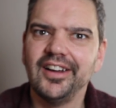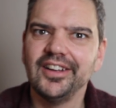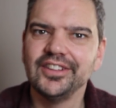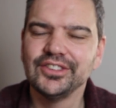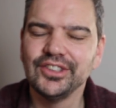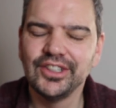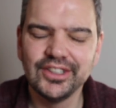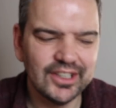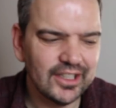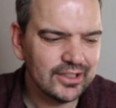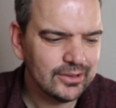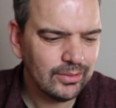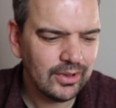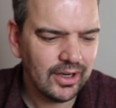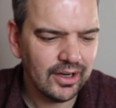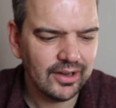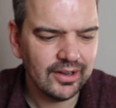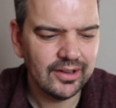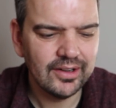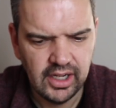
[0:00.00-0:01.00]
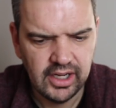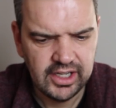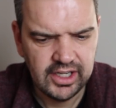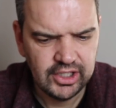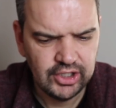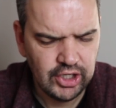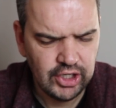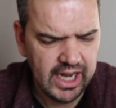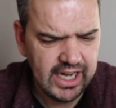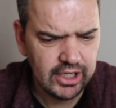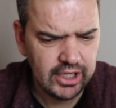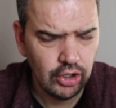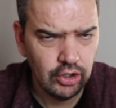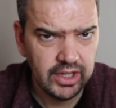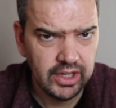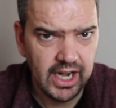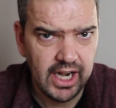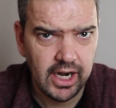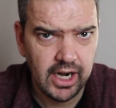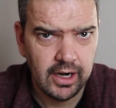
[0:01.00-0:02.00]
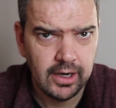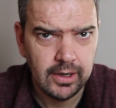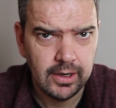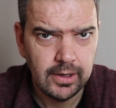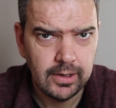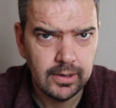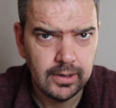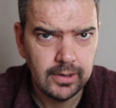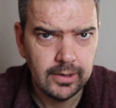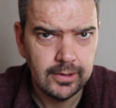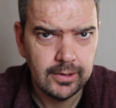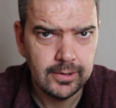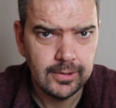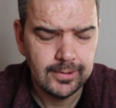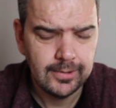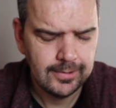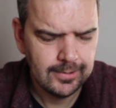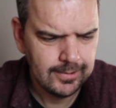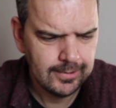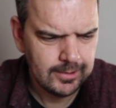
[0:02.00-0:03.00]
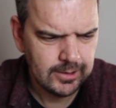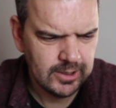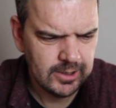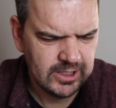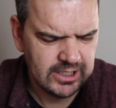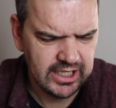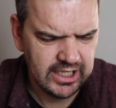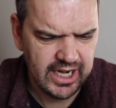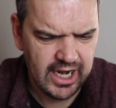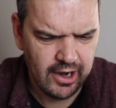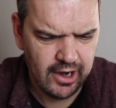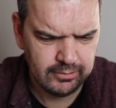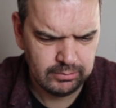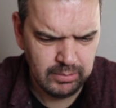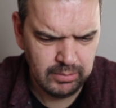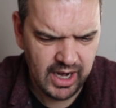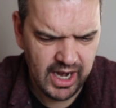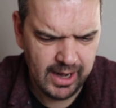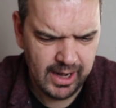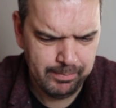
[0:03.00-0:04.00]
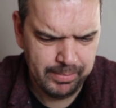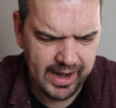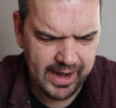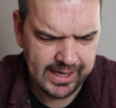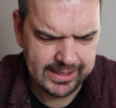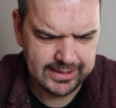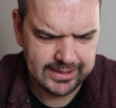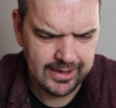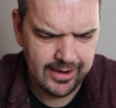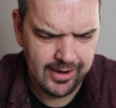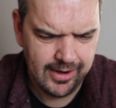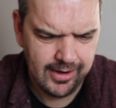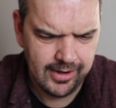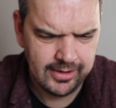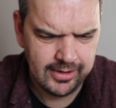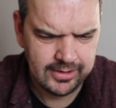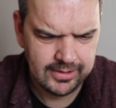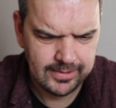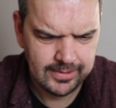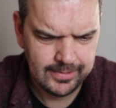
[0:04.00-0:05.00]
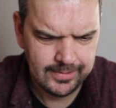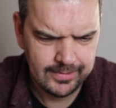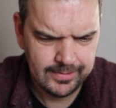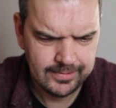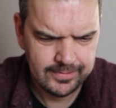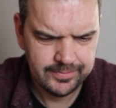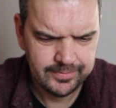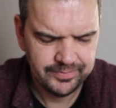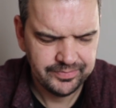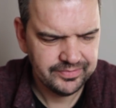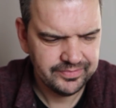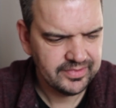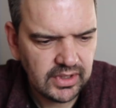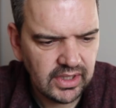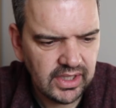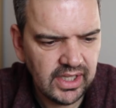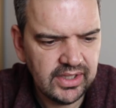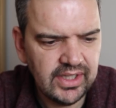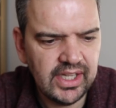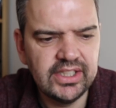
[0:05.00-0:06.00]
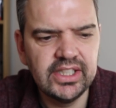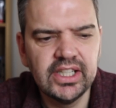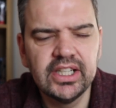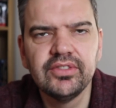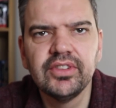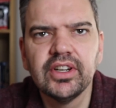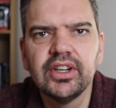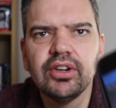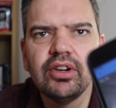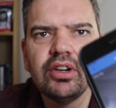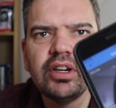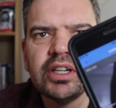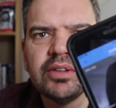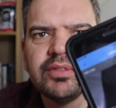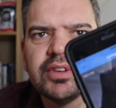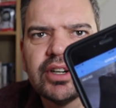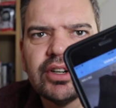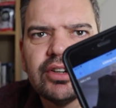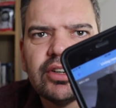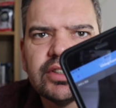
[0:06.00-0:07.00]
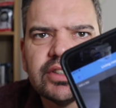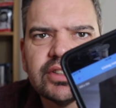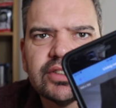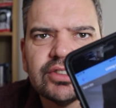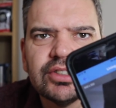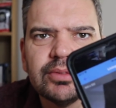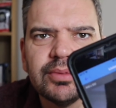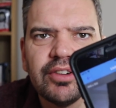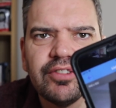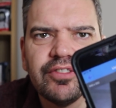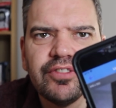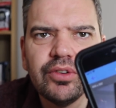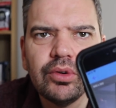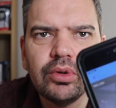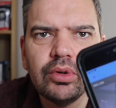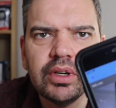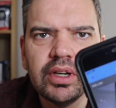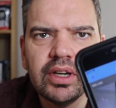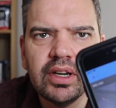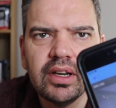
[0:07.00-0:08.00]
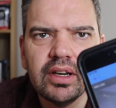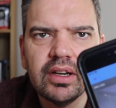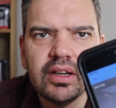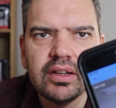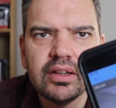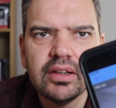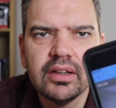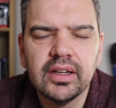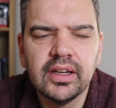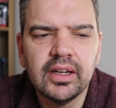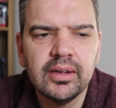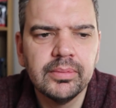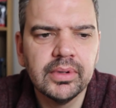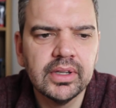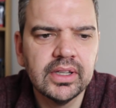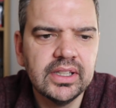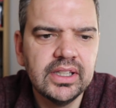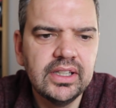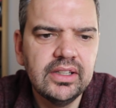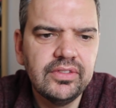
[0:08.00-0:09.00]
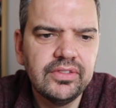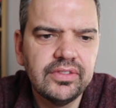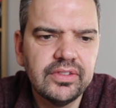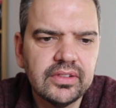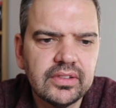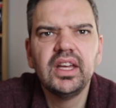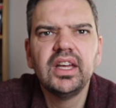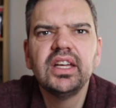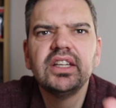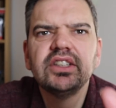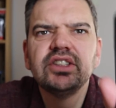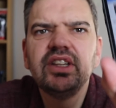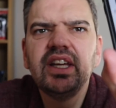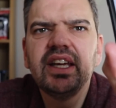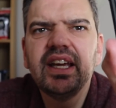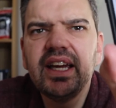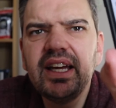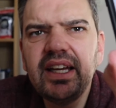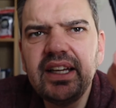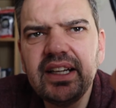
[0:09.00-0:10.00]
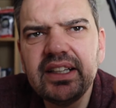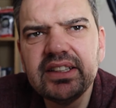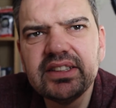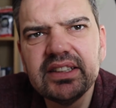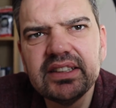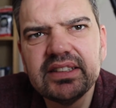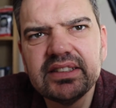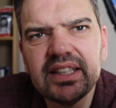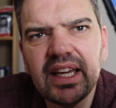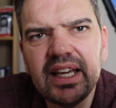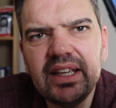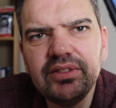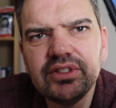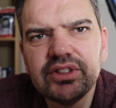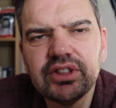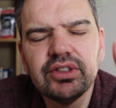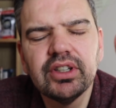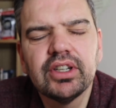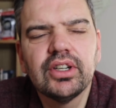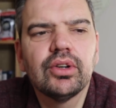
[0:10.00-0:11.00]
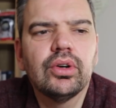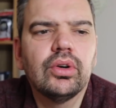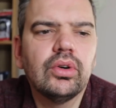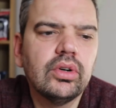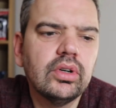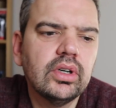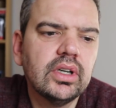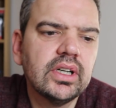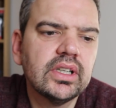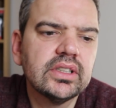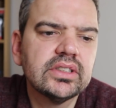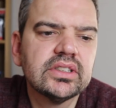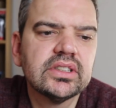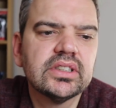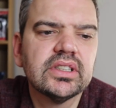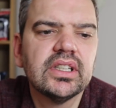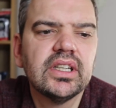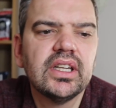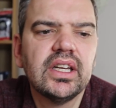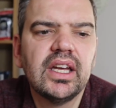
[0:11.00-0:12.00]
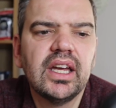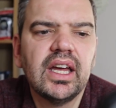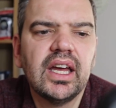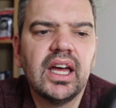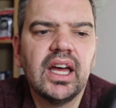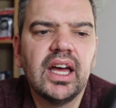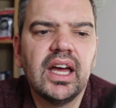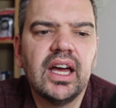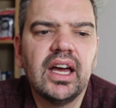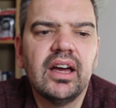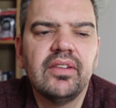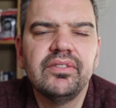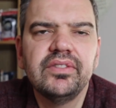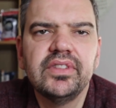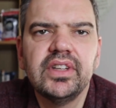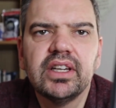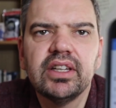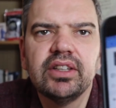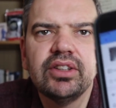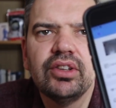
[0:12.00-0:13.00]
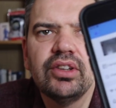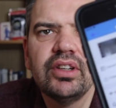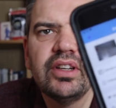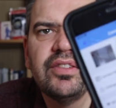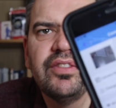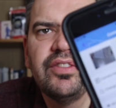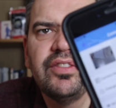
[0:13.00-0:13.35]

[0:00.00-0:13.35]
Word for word: So it does work. Hey, you there! Get out my backyard! And then you can record. I'm recording to my phone, I believe. So you can actually time to record. Um, you can do an